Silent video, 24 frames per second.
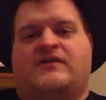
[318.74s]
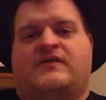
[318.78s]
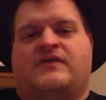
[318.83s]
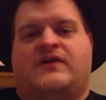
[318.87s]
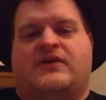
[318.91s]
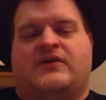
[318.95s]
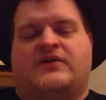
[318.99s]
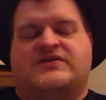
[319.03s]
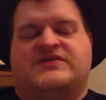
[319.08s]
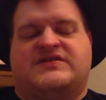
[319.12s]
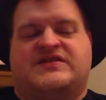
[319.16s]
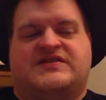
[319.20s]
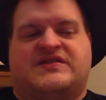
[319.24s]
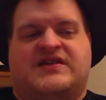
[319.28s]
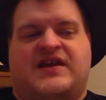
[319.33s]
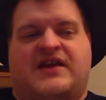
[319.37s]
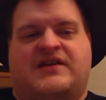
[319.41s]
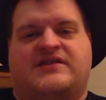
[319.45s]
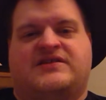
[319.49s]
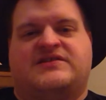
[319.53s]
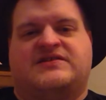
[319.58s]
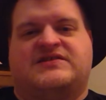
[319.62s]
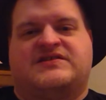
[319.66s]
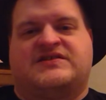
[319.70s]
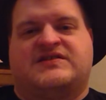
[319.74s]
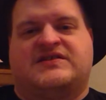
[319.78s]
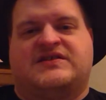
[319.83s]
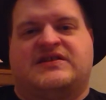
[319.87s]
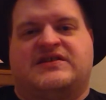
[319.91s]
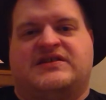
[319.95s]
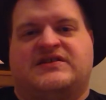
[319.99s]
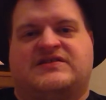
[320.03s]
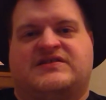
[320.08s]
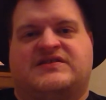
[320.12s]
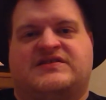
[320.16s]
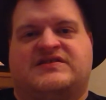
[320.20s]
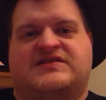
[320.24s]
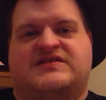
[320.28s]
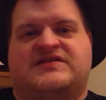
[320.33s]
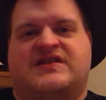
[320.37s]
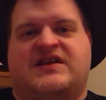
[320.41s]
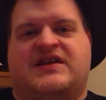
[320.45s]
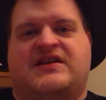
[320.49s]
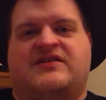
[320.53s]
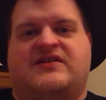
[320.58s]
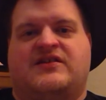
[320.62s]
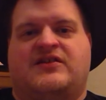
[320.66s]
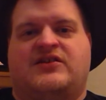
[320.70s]
There is a tendency to
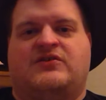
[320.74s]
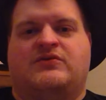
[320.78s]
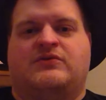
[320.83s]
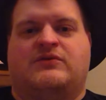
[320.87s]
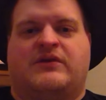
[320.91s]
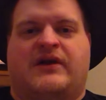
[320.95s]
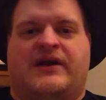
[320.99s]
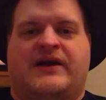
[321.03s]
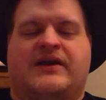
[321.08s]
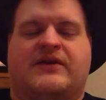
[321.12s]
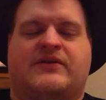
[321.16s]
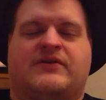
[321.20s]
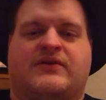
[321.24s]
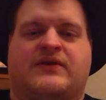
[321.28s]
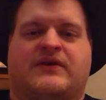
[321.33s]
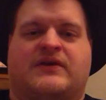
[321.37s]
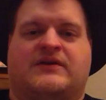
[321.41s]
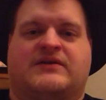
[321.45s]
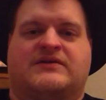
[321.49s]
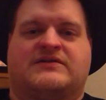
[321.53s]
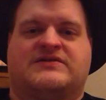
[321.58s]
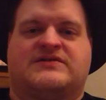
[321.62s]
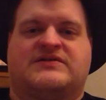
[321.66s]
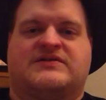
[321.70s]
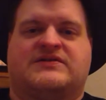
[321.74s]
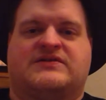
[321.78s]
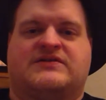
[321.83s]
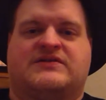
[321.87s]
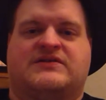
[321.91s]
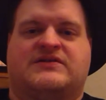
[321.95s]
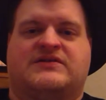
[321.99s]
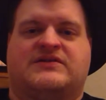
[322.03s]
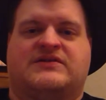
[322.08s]
say that you like things